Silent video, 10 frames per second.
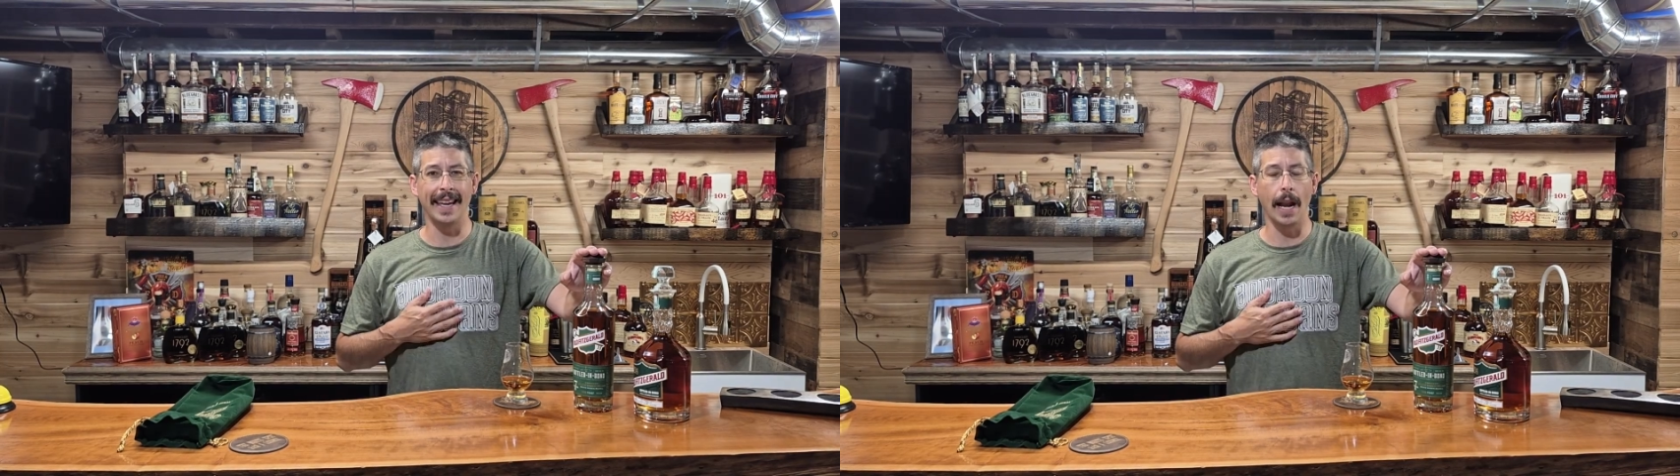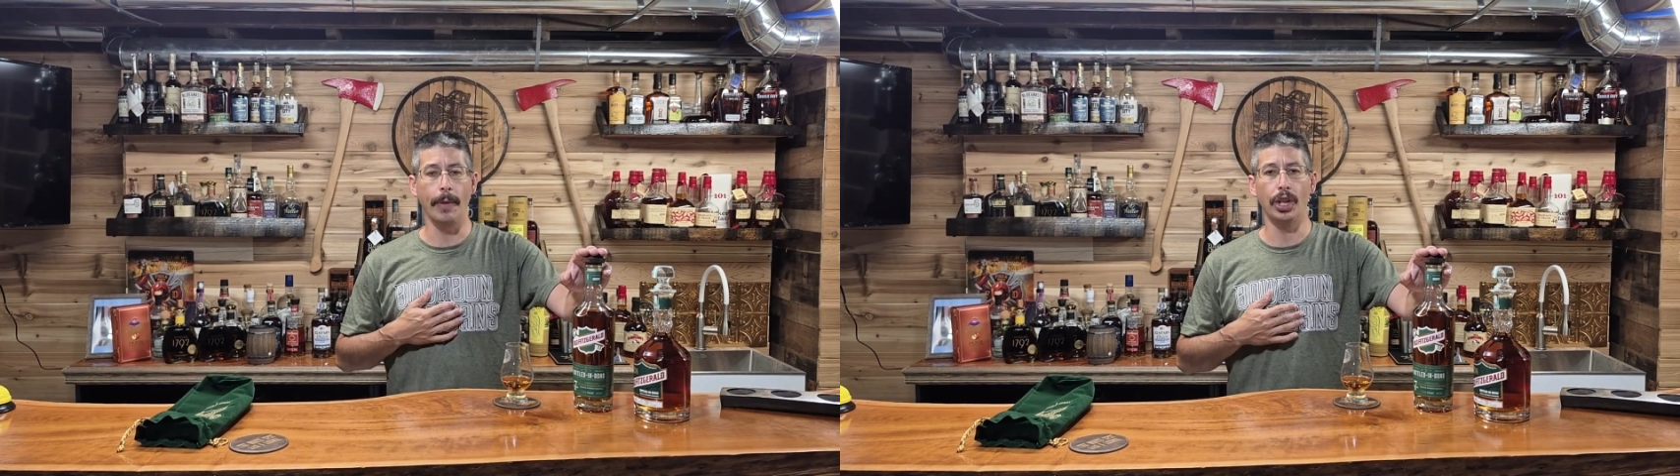
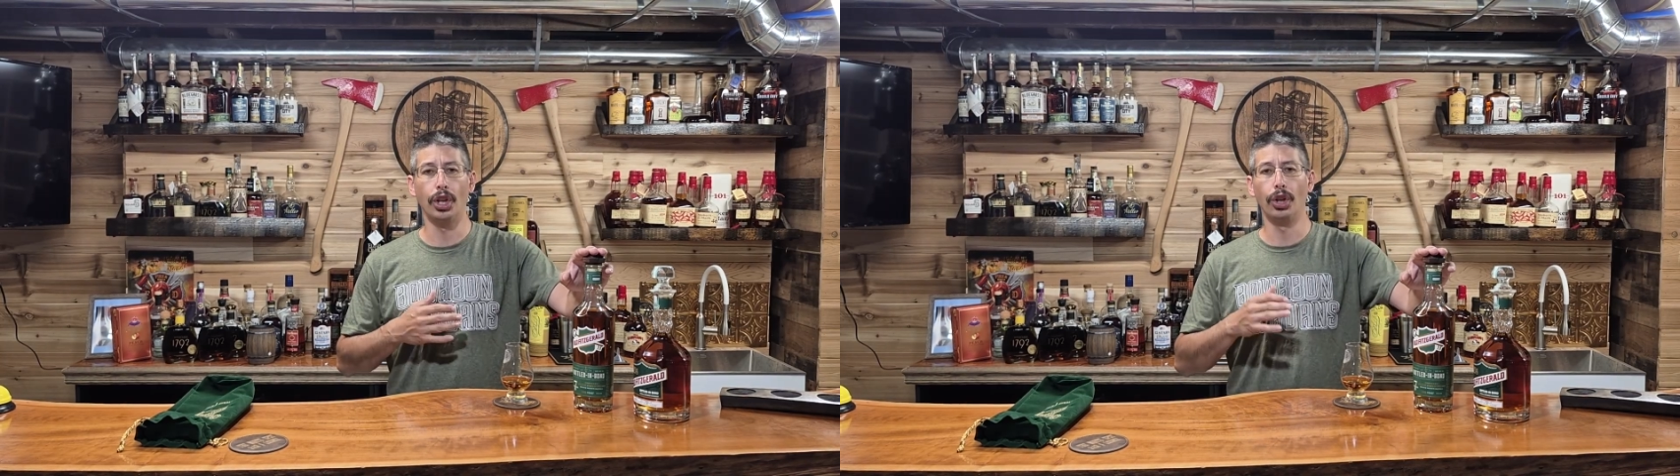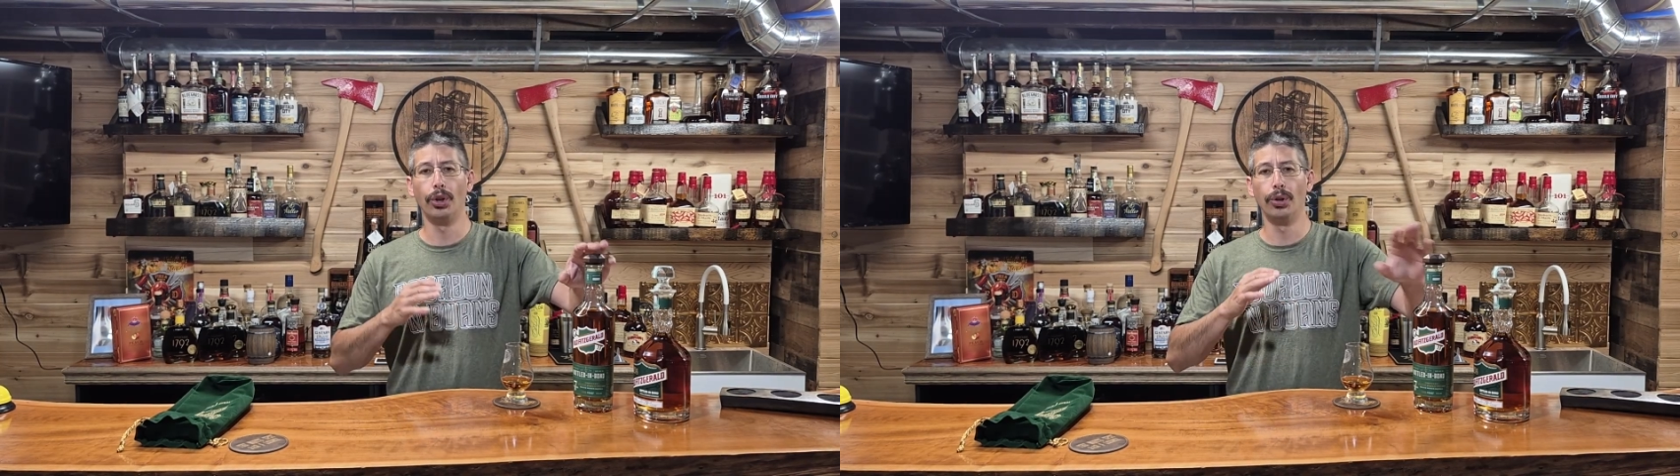and I'm a
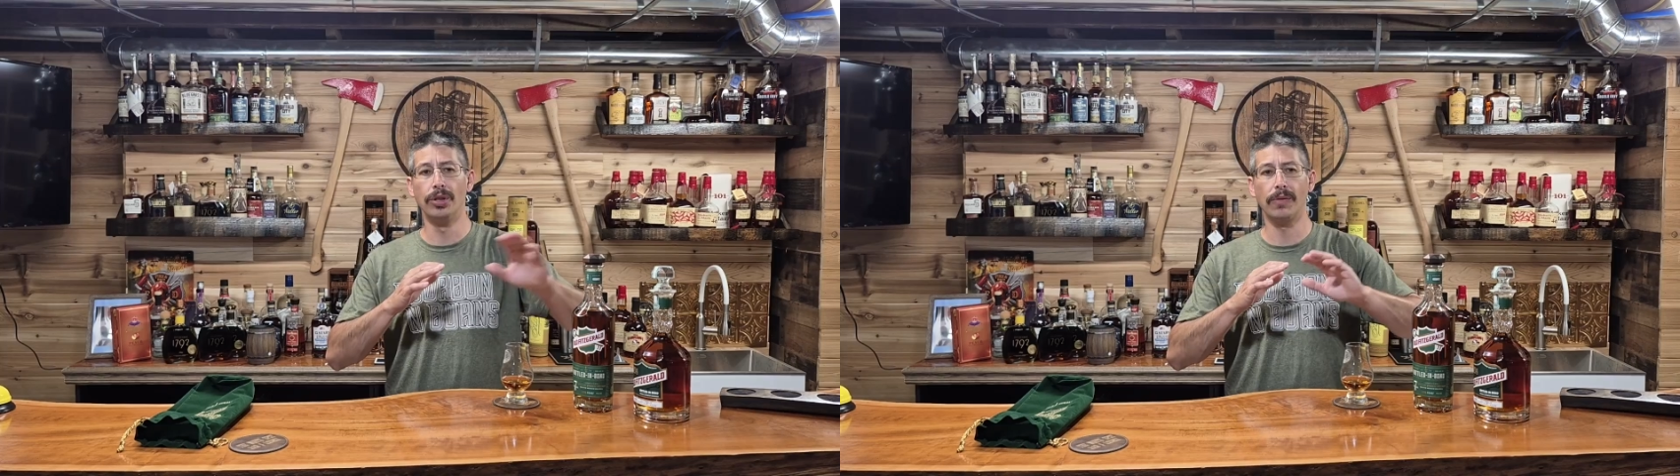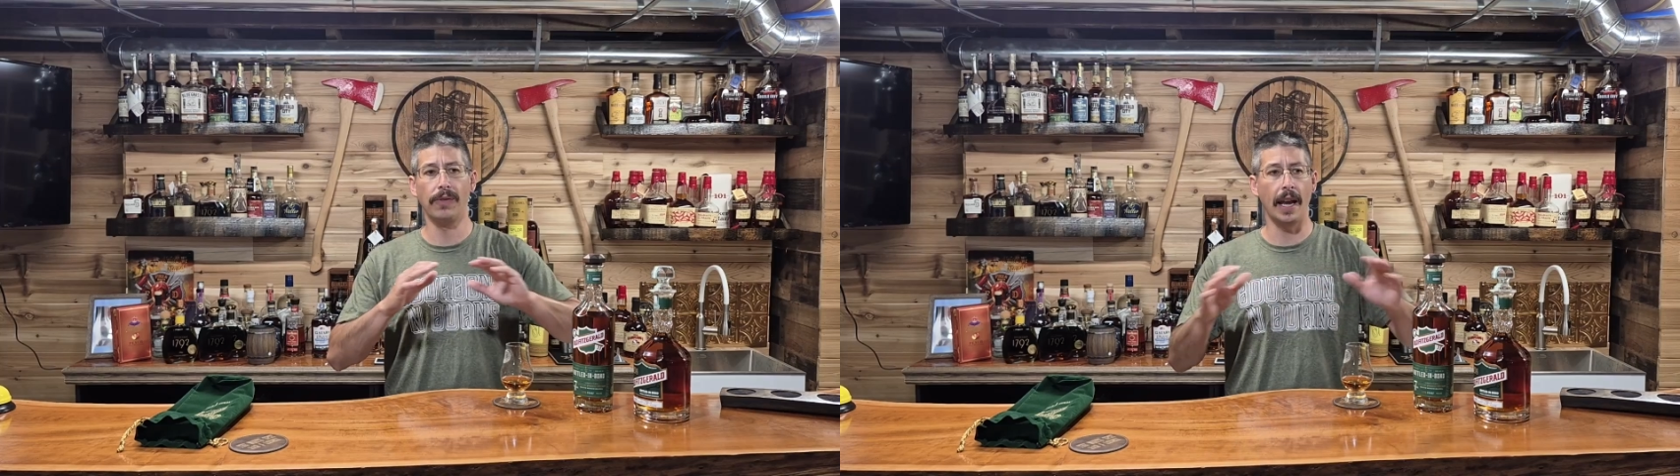
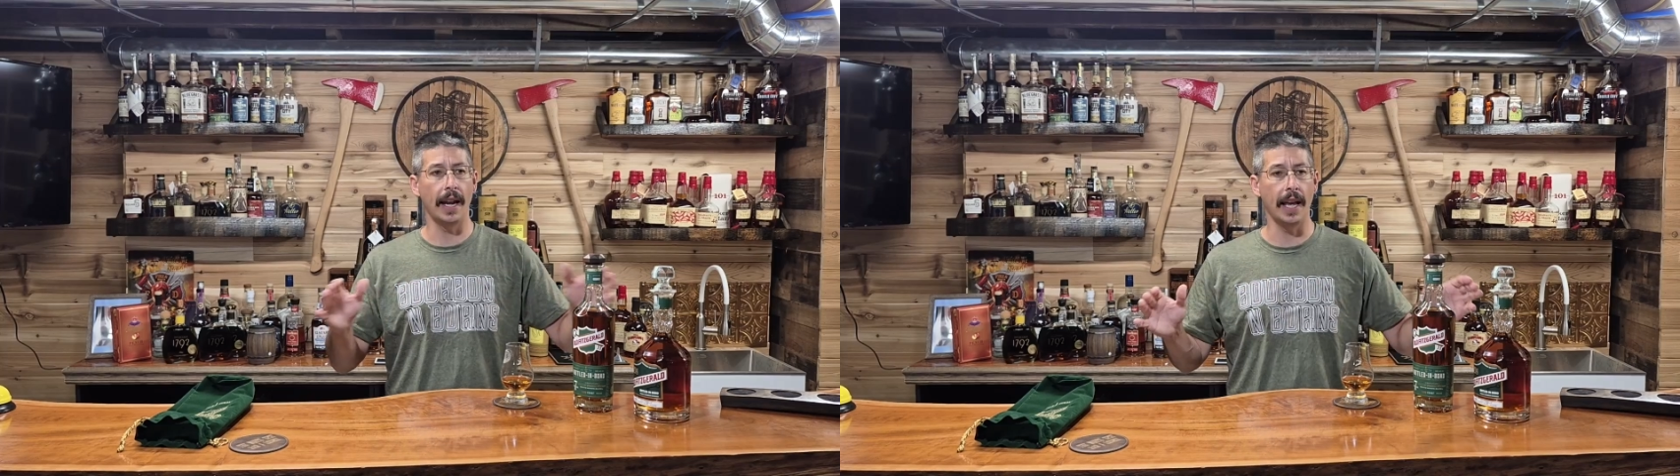huge fan